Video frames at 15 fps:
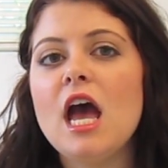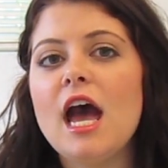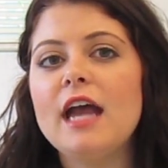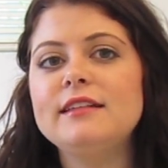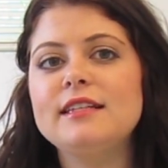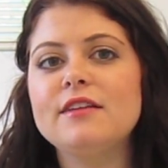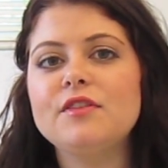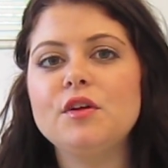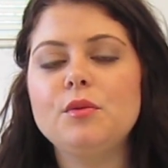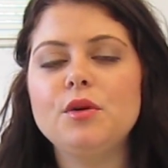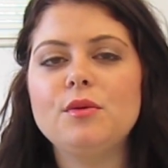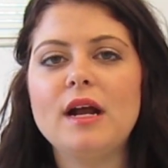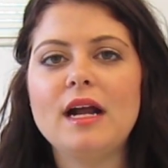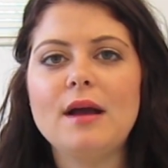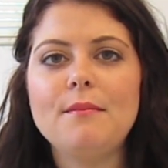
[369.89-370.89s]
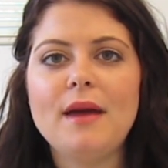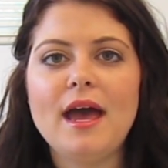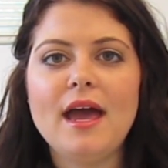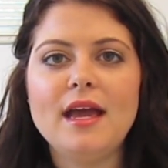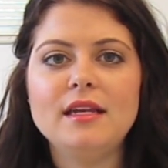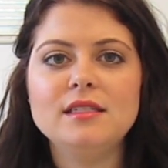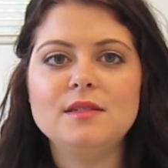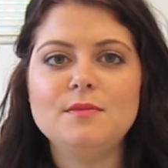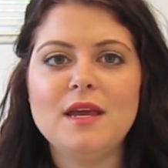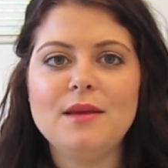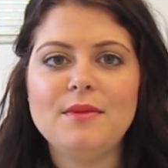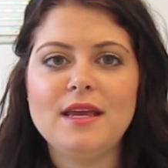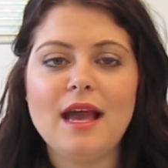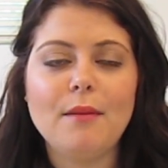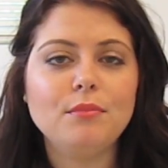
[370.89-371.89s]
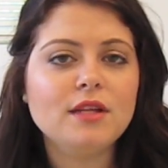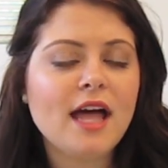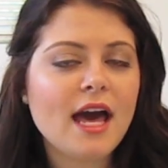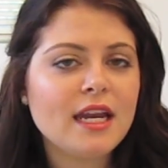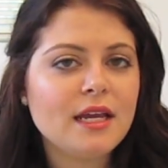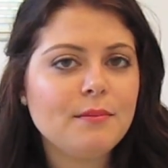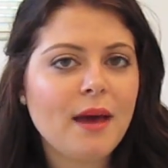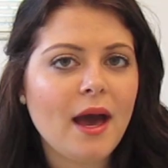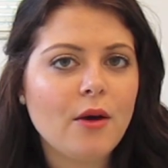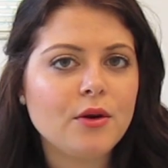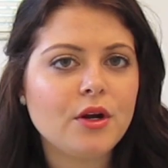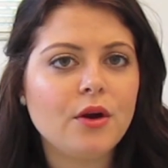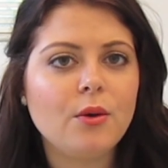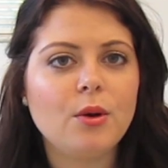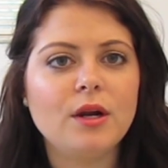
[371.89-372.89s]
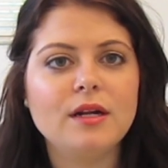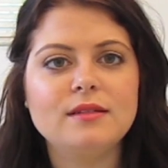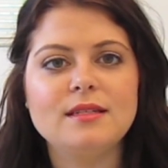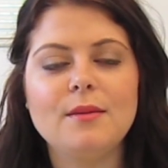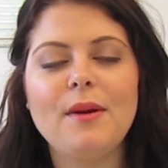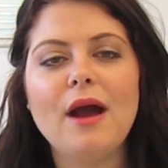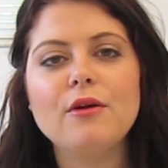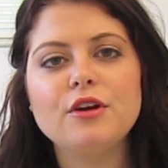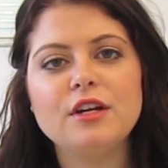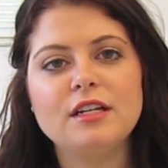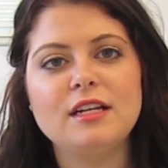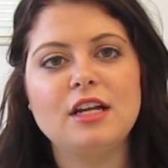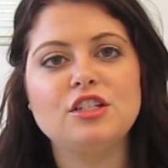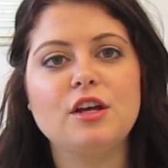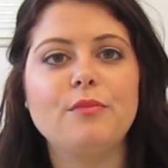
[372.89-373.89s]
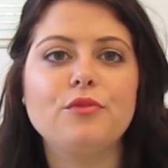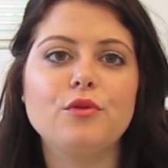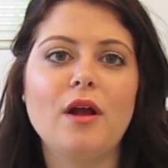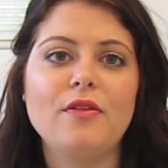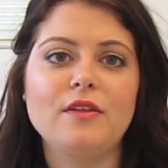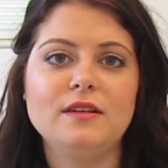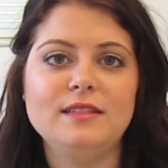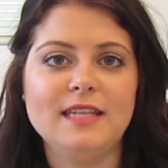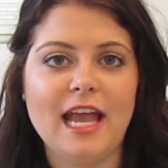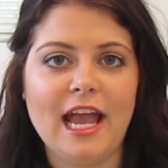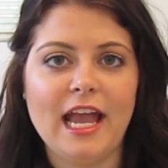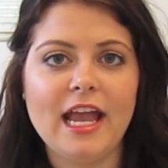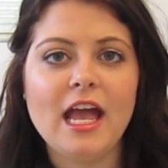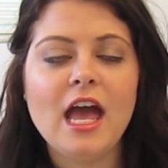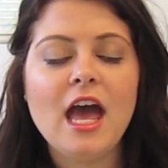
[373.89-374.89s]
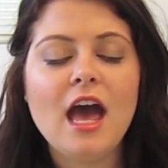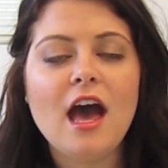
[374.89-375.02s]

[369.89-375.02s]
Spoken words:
I definitely would recommend maybe a blotting powder or a powder to touch up throughout the day.